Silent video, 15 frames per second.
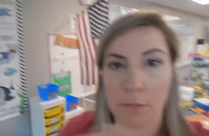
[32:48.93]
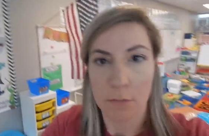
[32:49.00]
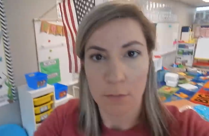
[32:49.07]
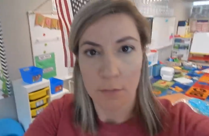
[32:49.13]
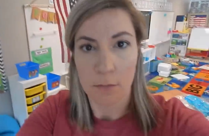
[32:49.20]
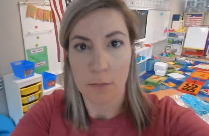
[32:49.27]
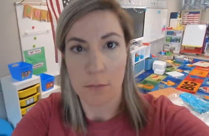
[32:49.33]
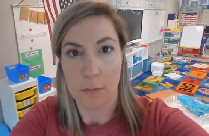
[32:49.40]

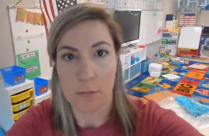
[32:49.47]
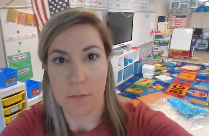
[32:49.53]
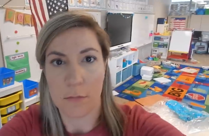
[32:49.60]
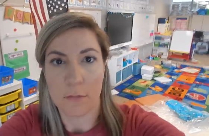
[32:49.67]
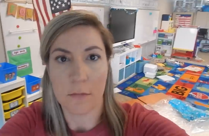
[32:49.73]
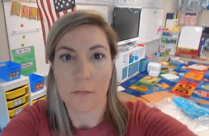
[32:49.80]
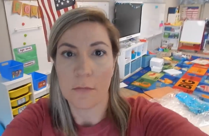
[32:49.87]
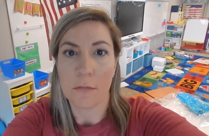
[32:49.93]

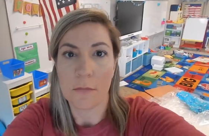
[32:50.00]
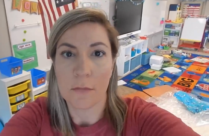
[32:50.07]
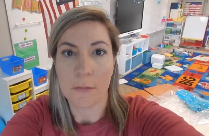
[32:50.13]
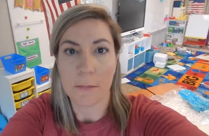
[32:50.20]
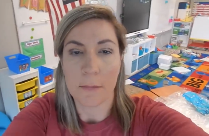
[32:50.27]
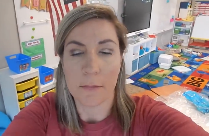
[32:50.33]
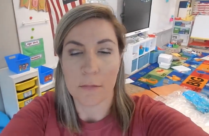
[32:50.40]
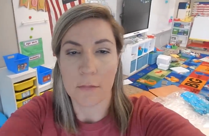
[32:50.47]

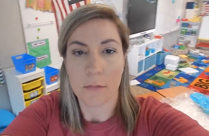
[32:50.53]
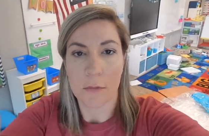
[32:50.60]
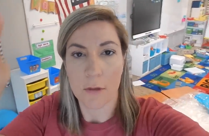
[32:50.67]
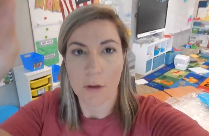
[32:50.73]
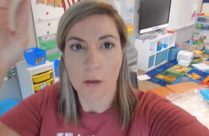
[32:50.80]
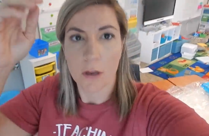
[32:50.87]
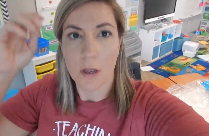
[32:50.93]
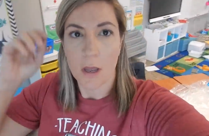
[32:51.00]

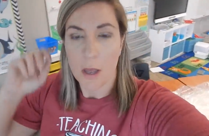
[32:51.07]
Nobody speaks.